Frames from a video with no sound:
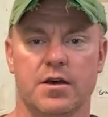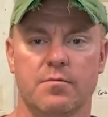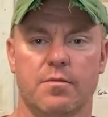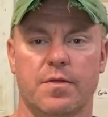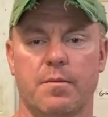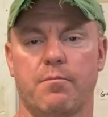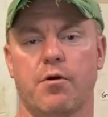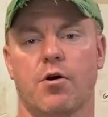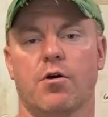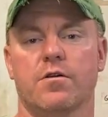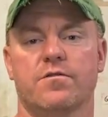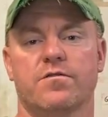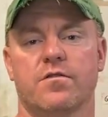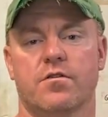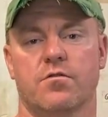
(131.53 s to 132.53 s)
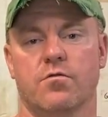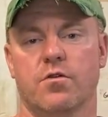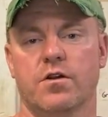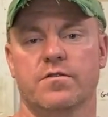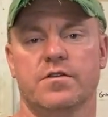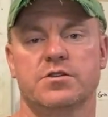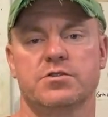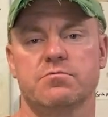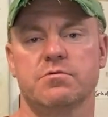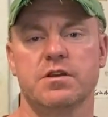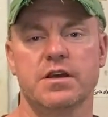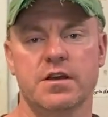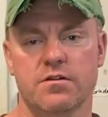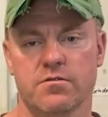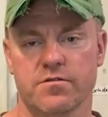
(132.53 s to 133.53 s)
but the parts that are on it that you
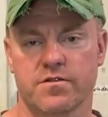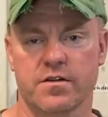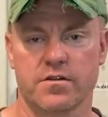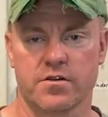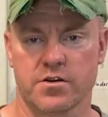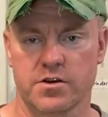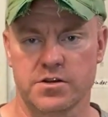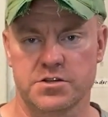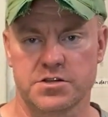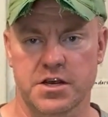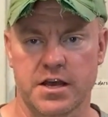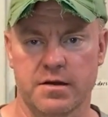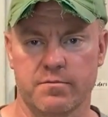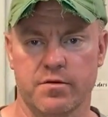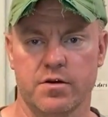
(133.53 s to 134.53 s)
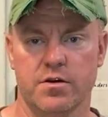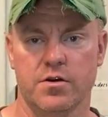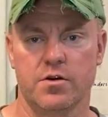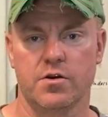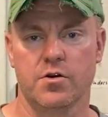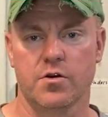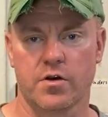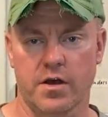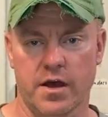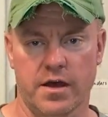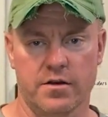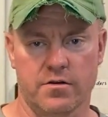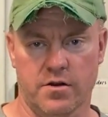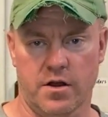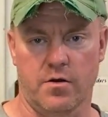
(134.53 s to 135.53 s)
need are still in good shape
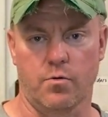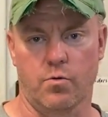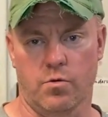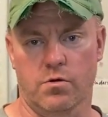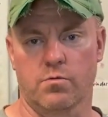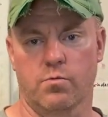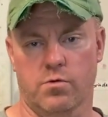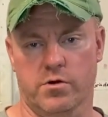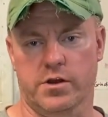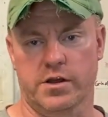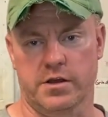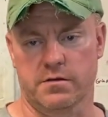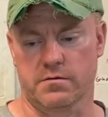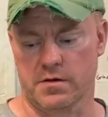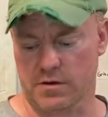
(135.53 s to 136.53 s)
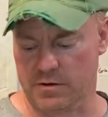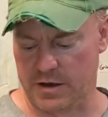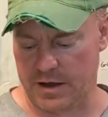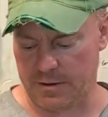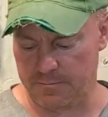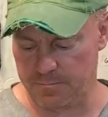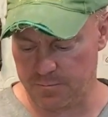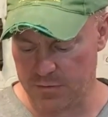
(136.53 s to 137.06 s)
and or working, okay?